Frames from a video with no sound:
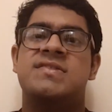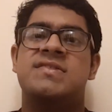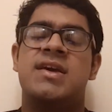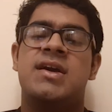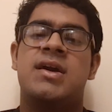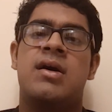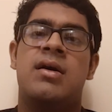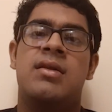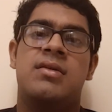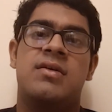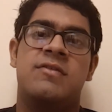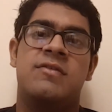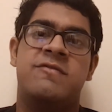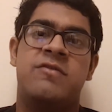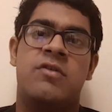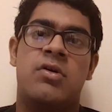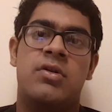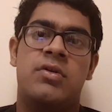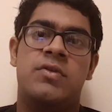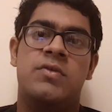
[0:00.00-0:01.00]
they can't
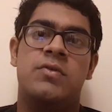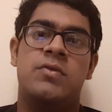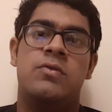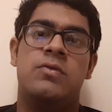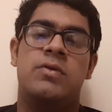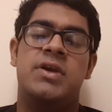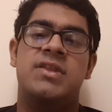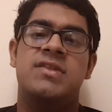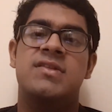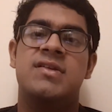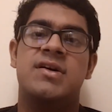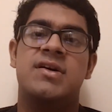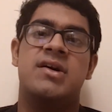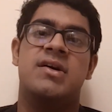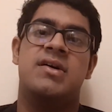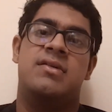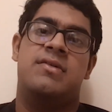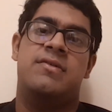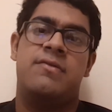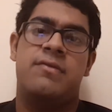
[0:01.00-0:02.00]
afford to
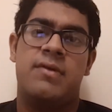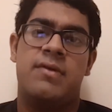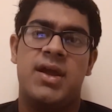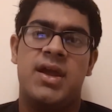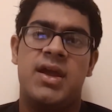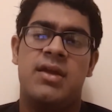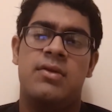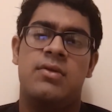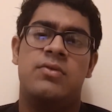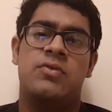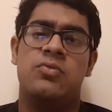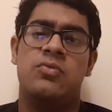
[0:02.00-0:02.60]
either train,